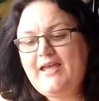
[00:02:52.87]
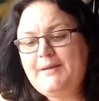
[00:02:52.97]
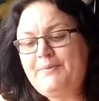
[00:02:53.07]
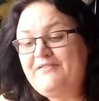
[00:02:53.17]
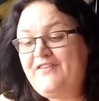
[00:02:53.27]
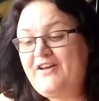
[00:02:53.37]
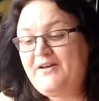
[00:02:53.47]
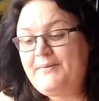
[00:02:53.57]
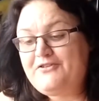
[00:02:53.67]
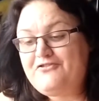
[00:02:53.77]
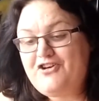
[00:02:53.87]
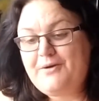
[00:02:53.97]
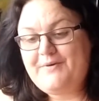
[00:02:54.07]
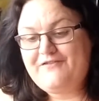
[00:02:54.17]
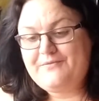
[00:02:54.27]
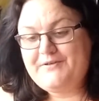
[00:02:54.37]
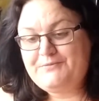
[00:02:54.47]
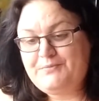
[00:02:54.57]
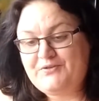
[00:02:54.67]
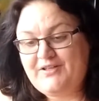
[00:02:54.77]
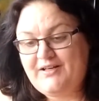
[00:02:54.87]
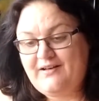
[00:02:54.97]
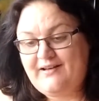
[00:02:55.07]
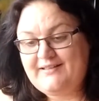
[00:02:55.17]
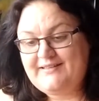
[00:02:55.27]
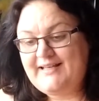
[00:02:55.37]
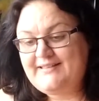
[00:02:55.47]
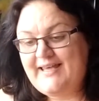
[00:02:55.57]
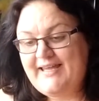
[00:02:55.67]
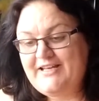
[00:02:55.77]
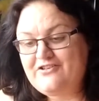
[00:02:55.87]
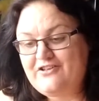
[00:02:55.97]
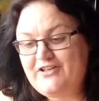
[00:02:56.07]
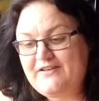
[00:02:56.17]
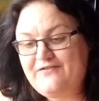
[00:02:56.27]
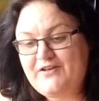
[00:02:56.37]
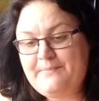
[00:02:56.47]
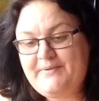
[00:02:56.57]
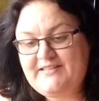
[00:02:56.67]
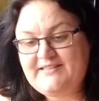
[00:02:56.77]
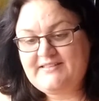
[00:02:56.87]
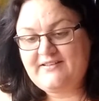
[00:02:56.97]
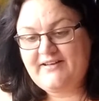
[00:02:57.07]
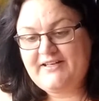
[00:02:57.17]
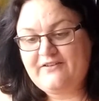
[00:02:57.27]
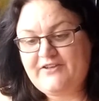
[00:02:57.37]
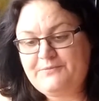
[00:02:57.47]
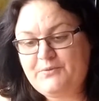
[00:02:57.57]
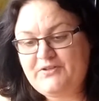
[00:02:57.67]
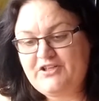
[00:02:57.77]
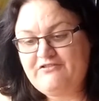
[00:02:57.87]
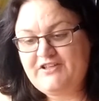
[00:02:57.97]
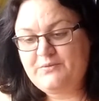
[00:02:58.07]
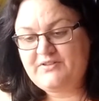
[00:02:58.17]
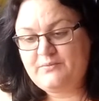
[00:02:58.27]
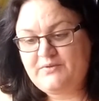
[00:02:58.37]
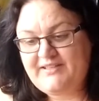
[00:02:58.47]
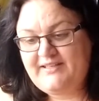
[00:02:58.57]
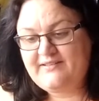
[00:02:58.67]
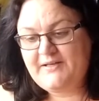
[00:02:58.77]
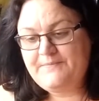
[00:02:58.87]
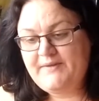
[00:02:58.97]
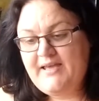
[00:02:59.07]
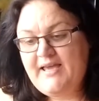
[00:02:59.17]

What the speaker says: He put a fair amount of drama from his sports star clients, as the agent looking for their business side of their sporting careers was easy.